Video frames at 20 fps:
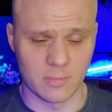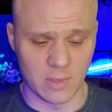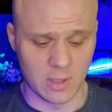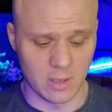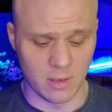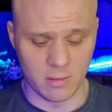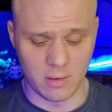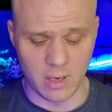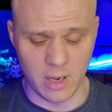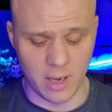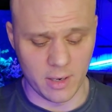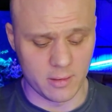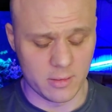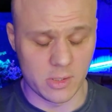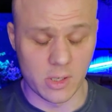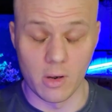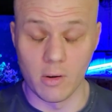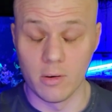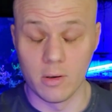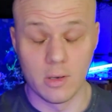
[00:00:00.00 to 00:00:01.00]
Oh, God.
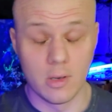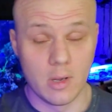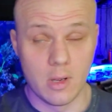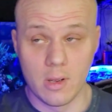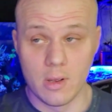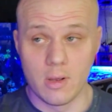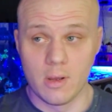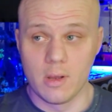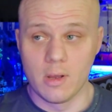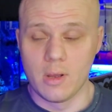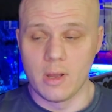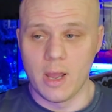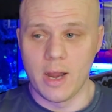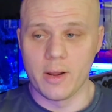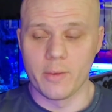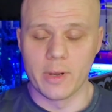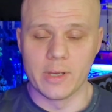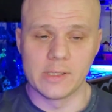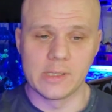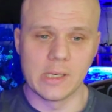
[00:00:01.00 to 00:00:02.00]
So,
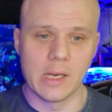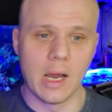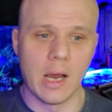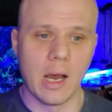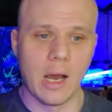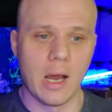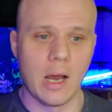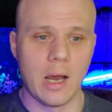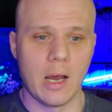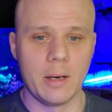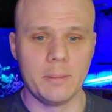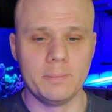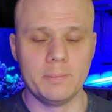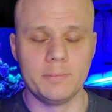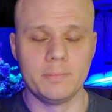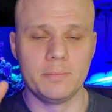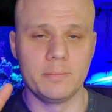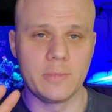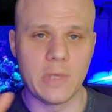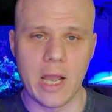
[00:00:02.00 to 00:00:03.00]
anyways,
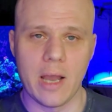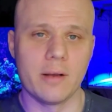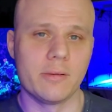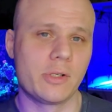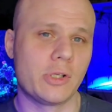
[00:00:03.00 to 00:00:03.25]
yeah,